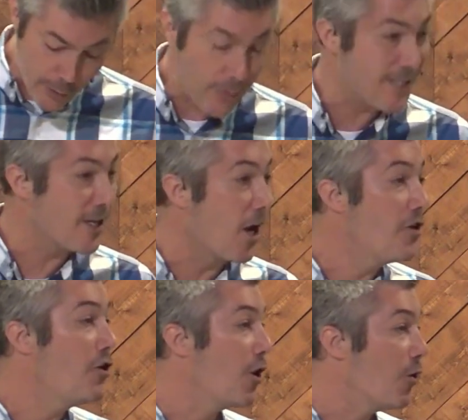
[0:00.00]
that's
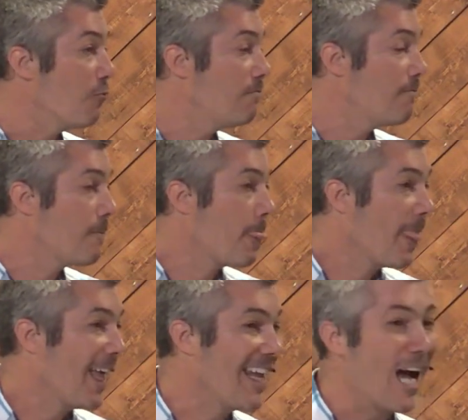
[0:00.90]
unknown
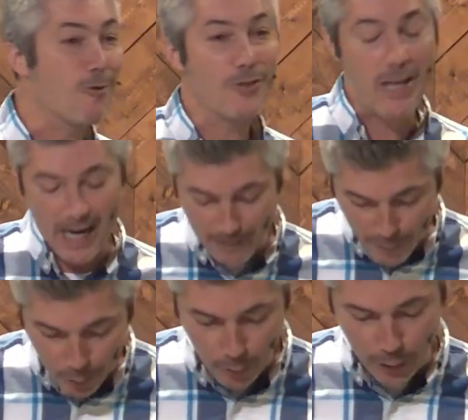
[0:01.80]
and outside of
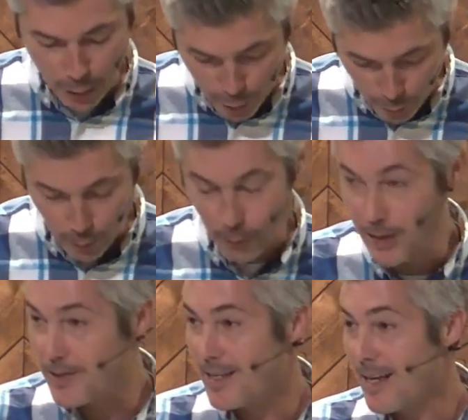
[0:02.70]
your control.
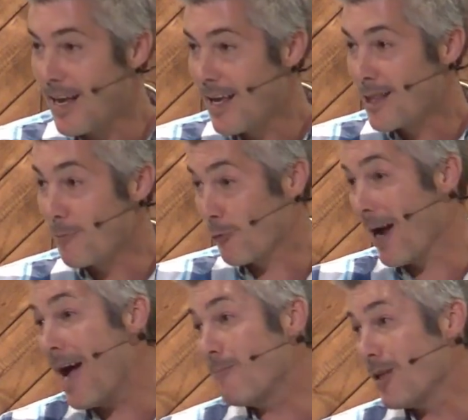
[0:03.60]
You see, the
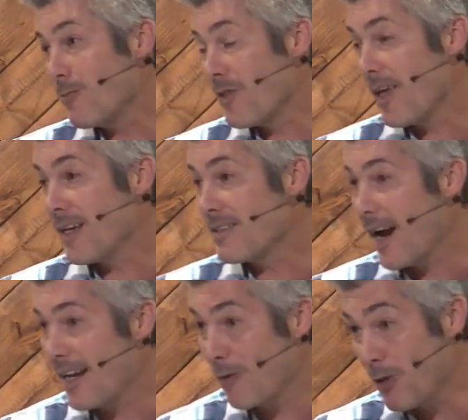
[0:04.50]
problem with anxiety, it really